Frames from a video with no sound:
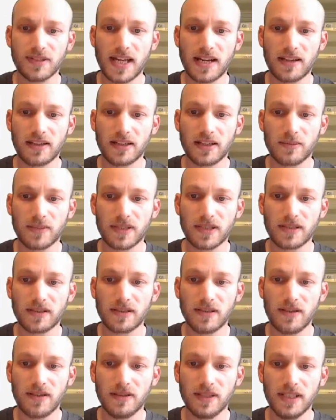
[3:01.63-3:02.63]
down a little bit
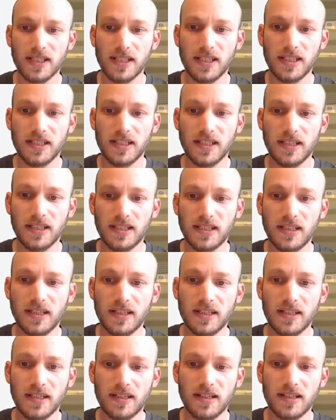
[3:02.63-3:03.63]
slowly,
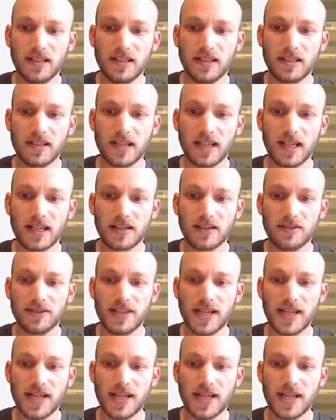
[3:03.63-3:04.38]
kind of go